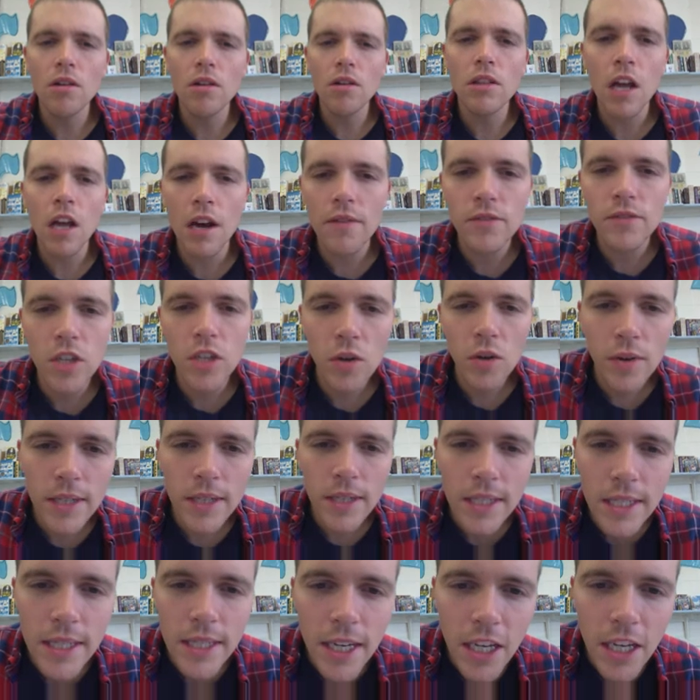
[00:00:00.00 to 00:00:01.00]
loved to
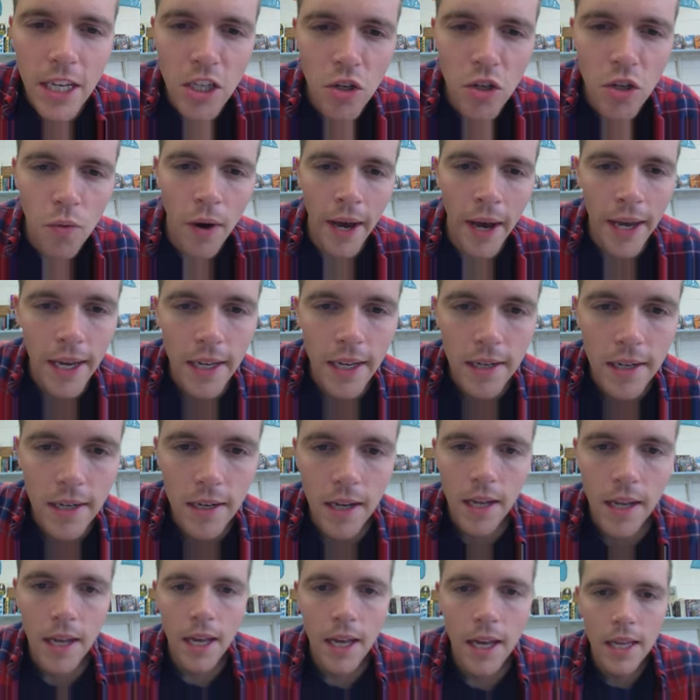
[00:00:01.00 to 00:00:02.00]
insinuate
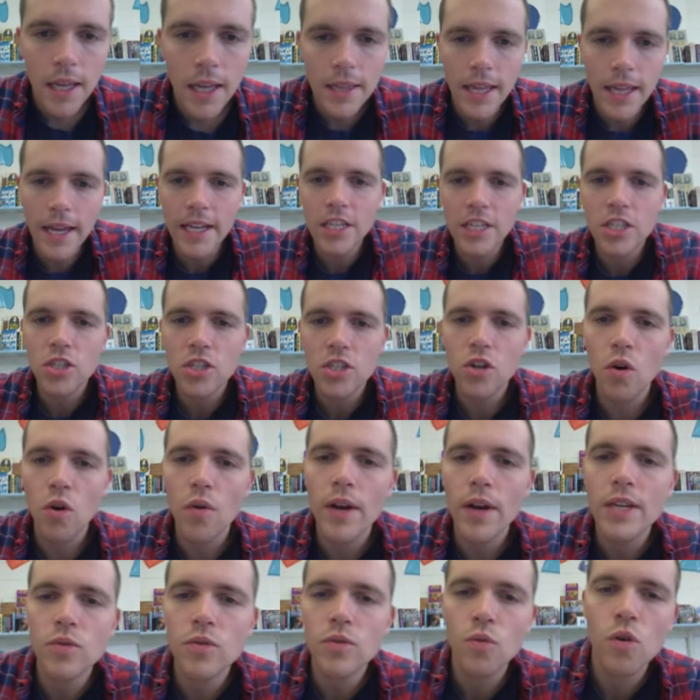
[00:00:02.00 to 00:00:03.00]
that his
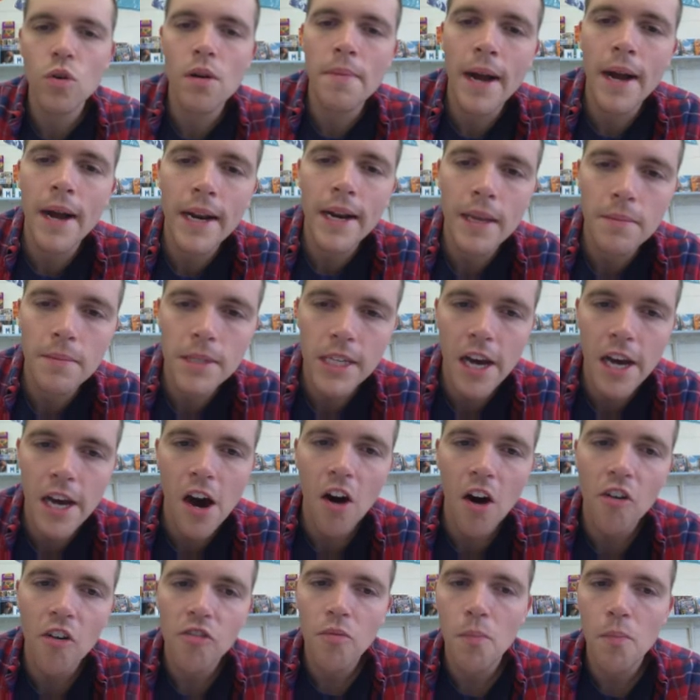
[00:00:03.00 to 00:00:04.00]
stories were about
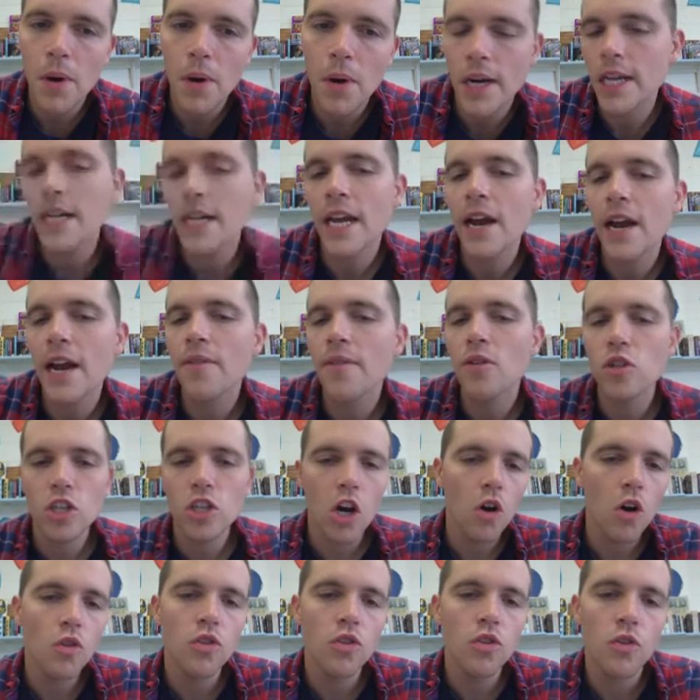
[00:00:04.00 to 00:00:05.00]
himself, but he never
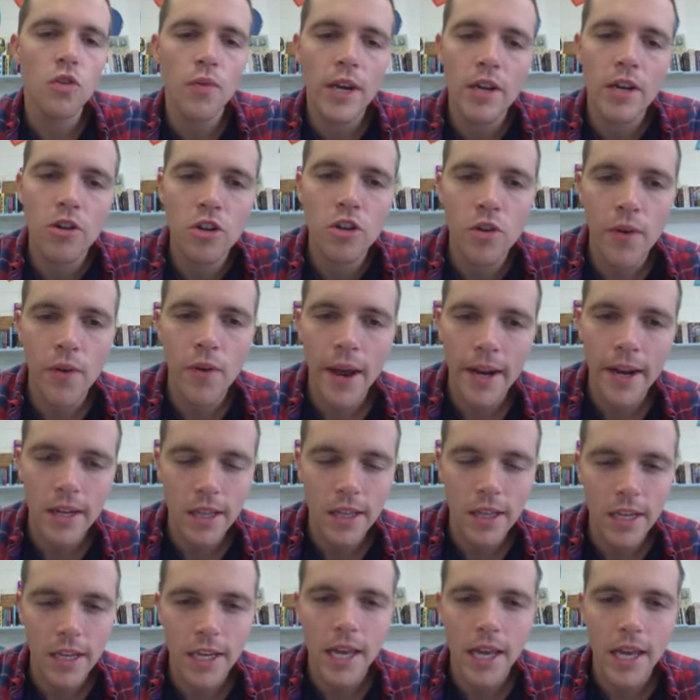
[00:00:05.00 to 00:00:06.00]
told the reader
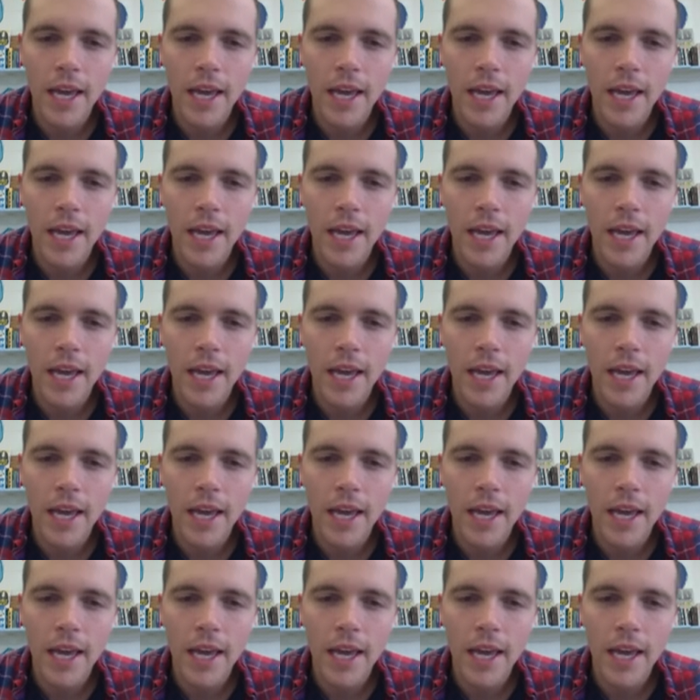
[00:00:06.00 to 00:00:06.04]
directly.